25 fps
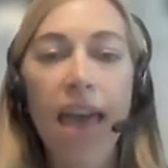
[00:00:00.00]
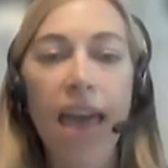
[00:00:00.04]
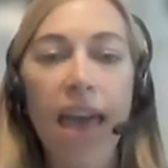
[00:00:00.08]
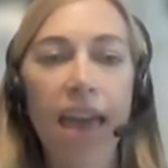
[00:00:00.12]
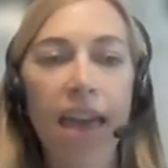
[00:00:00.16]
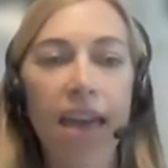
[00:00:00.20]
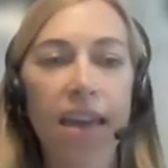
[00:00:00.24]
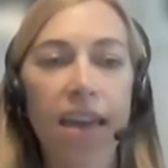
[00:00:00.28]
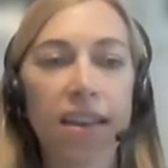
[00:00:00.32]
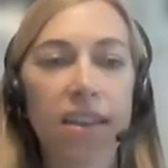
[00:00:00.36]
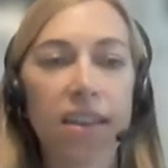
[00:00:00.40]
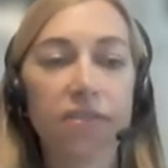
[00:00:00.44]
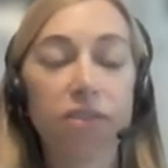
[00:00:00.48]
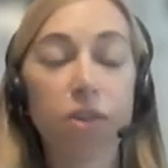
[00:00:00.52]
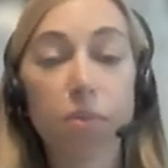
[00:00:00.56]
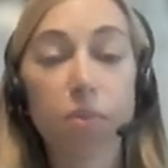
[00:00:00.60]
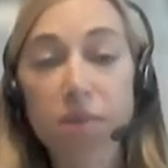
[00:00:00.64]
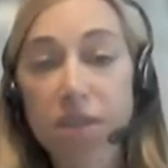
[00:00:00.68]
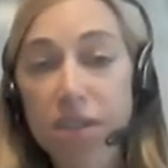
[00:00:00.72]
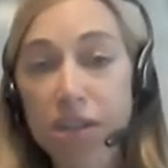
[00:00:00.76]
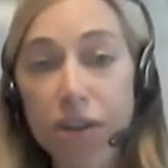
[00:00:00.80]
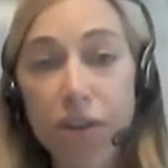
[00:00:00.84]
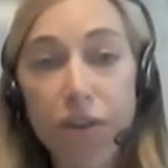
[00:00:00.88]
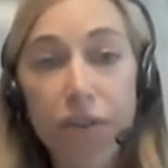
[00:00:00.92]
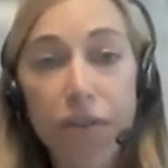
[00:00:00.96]
And if you're
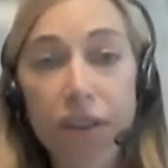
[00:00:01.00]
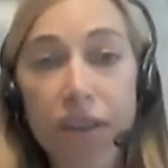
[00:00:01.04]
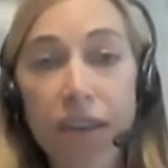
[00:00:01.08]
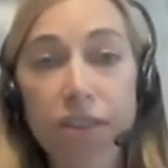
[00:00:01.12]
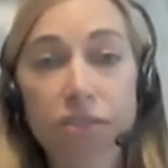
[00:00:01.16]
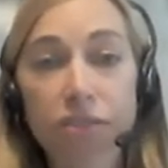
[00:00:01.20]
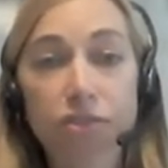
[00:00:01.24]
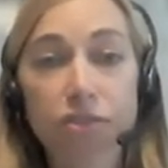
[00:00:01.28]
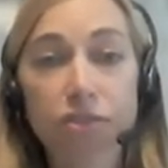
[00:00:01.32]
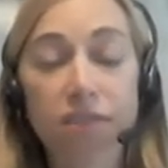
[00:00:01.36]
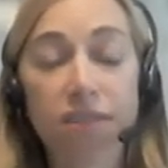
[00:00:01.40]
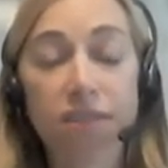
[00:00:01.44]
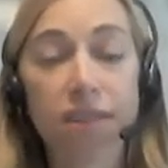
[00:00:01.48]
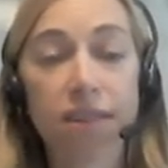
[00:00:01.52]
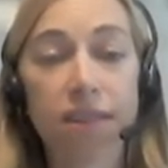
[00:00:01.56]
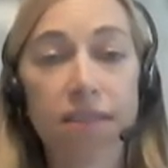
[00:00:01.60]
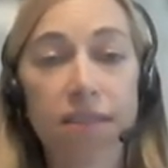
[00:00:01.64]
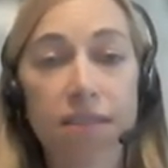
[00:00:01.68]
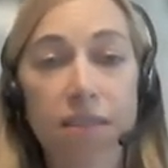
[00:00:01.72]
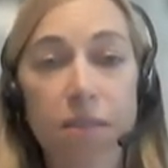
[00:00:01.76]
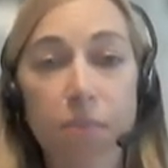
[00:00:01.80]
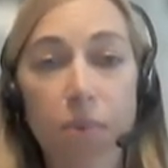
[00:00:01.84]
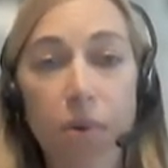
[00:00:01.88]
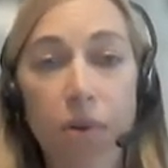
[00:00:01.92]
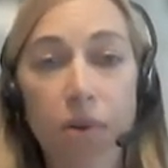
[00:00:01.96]
particularly interested in
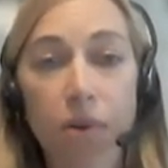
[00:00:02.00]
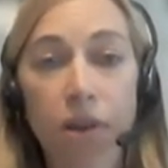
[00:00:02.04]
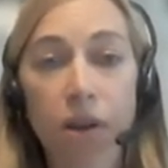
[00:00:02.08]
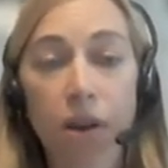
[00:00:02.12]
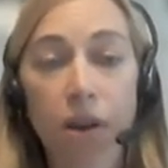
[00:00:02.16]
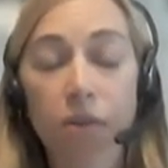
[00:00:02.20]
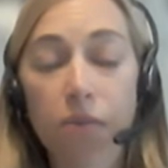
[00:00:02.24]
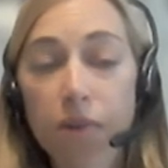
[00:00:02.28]
supporting our